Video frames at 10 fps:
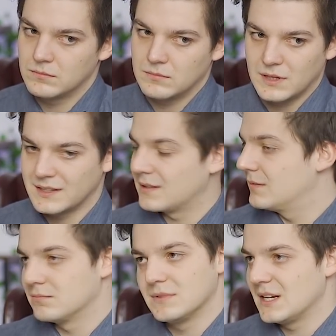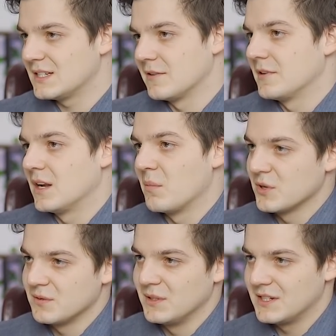like, there's definitely a
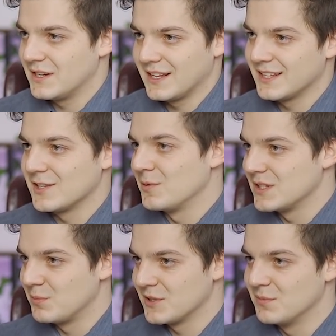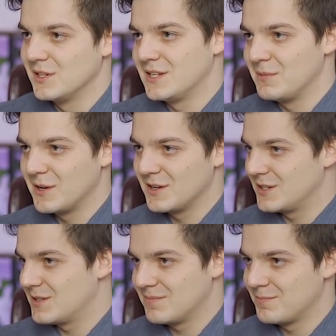possibility. Like, there's always a possibility,
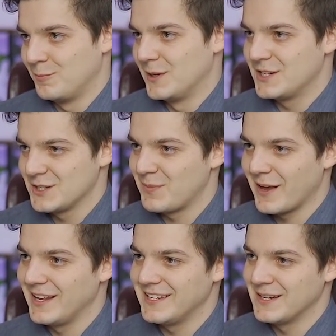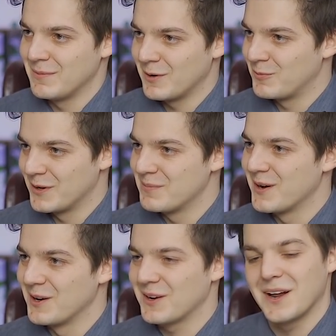because we're just speculating about what it
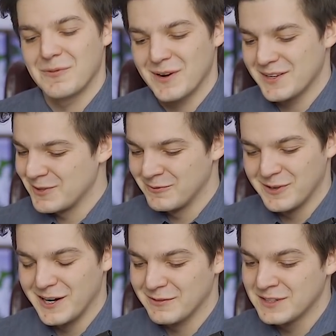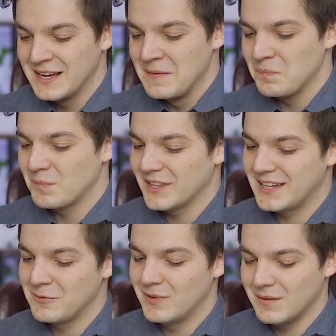might look like, right? So fair enough. But
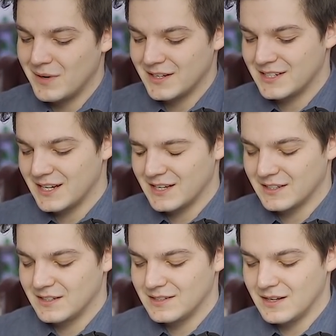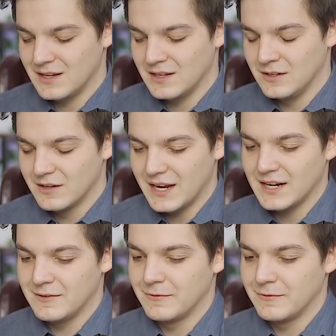then we might take a look at it